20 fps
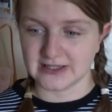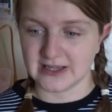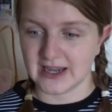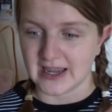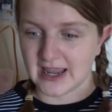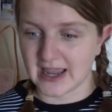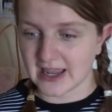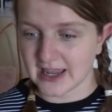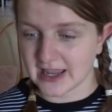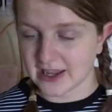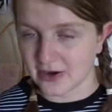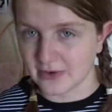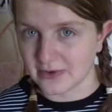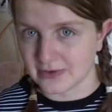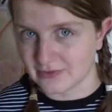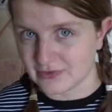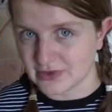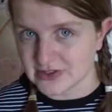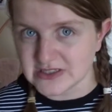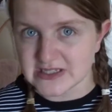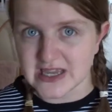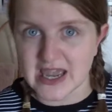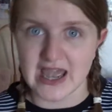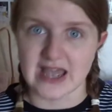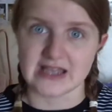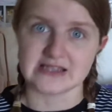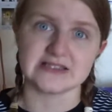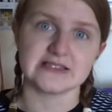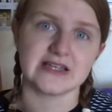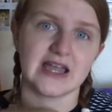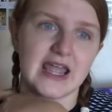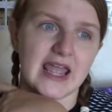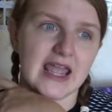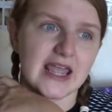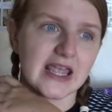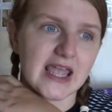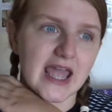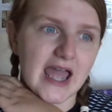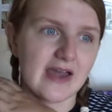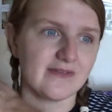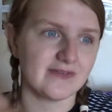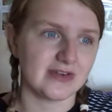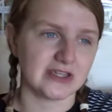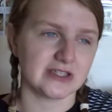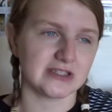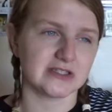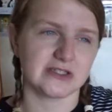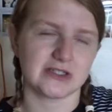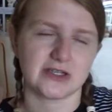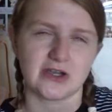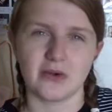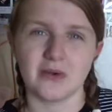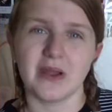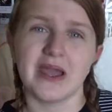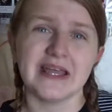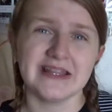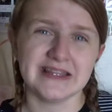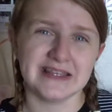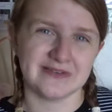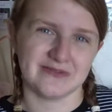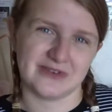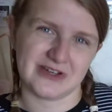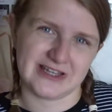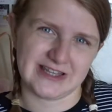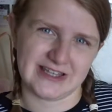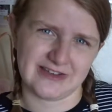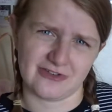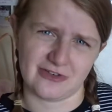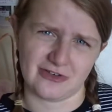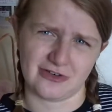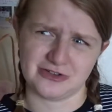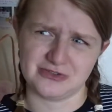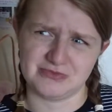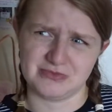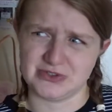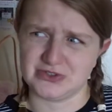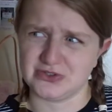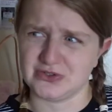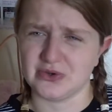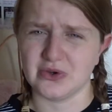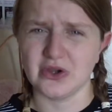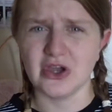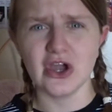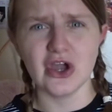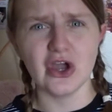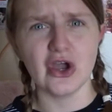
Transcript: I hate going for tests. I hate having to go anywhere near a hospital.